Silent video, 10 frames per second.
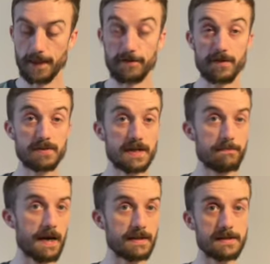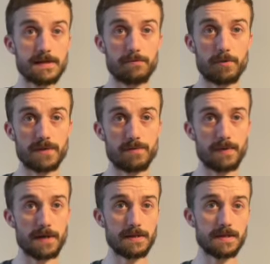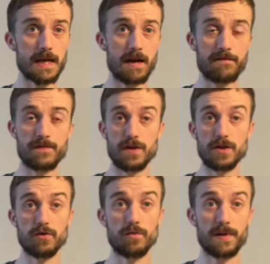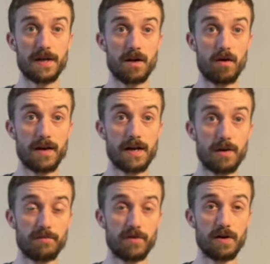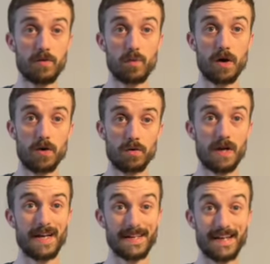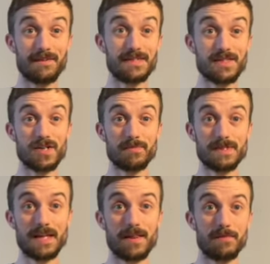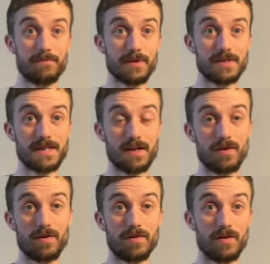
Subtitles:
there was any patterns that Bobbins and Buttons have that you've been eyeing up for a little while, now is the time to get them, because they are